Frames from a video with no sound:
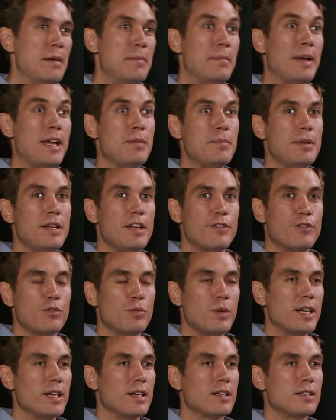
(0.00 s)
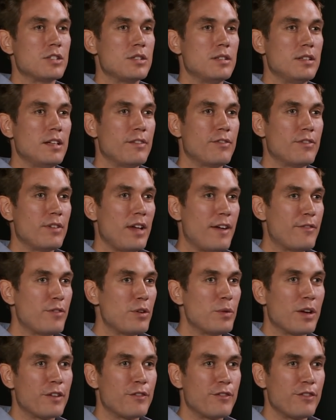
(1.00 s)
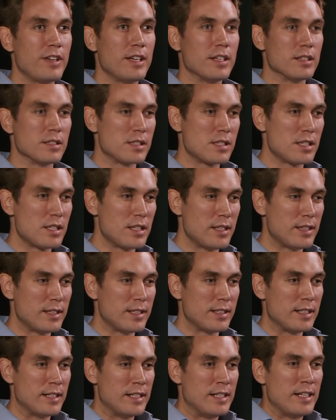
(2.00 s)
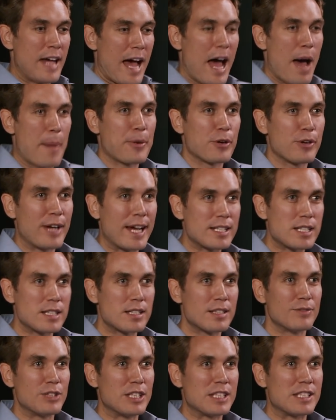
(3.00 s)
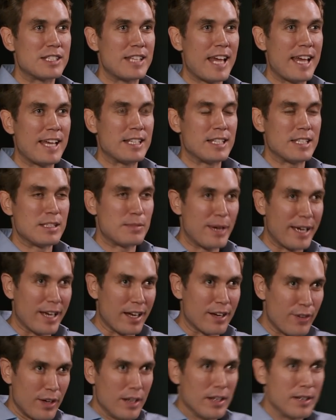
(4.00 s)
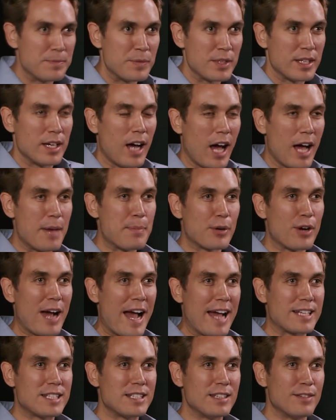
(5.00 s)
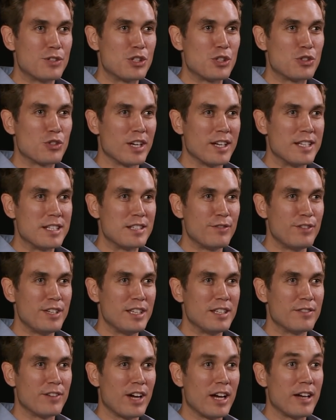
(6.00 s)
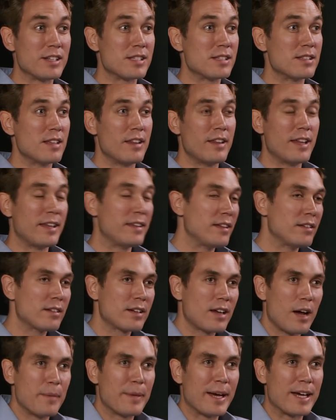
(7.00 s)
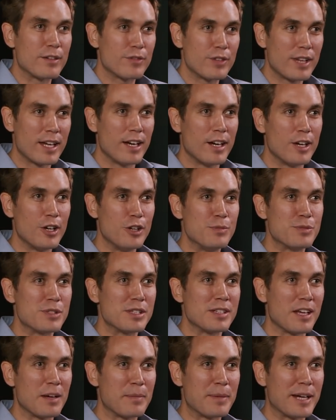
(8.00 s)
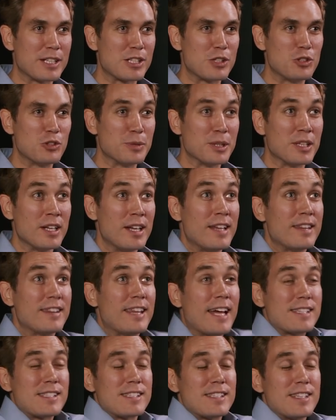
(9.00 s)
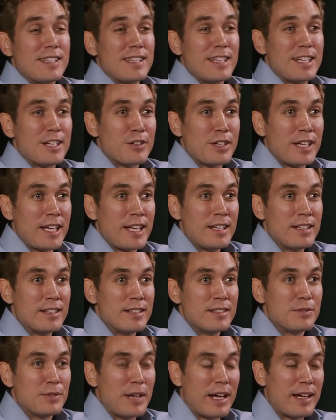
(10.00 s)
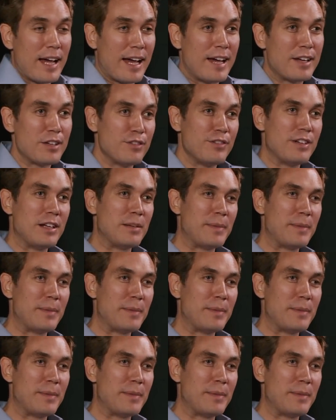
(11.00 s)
maybe if everyone feels that the apparatus of the state is being kind of hyperactive to try and defeat the virus, then they'll come out of their homes and come back to normal. That's the theory. How do you feel